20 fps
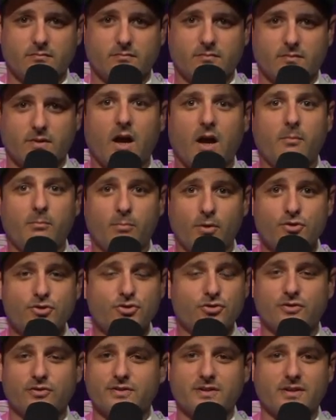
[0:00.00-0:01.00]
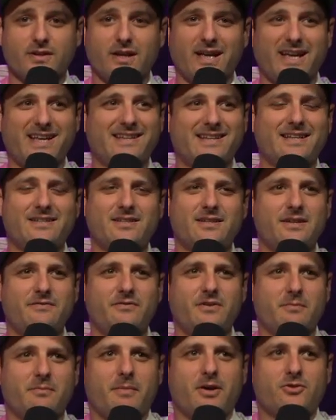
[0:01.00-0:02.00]
A bushel that's
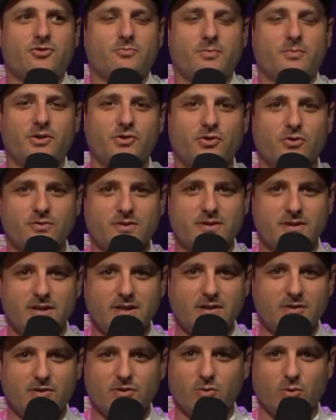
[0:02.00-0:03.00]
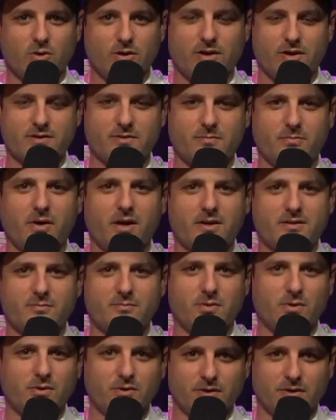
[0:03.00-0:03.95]
even a measurement you don't see in New York as a possibility.